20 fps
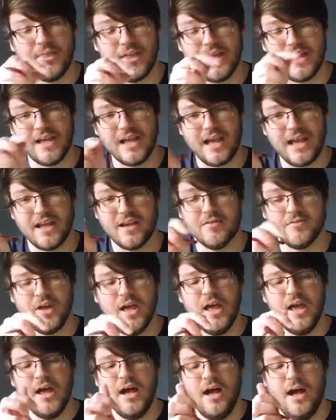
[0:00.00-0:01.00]
They can kind of
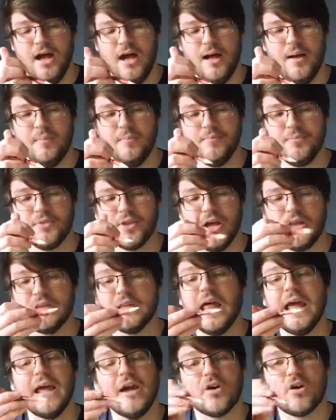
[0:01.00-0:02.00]

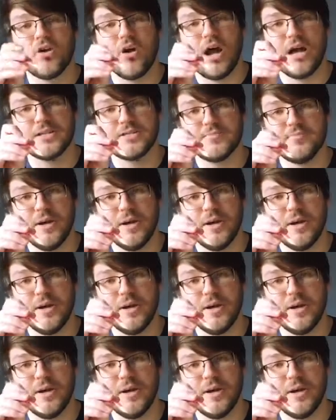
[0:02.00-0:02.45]
lay across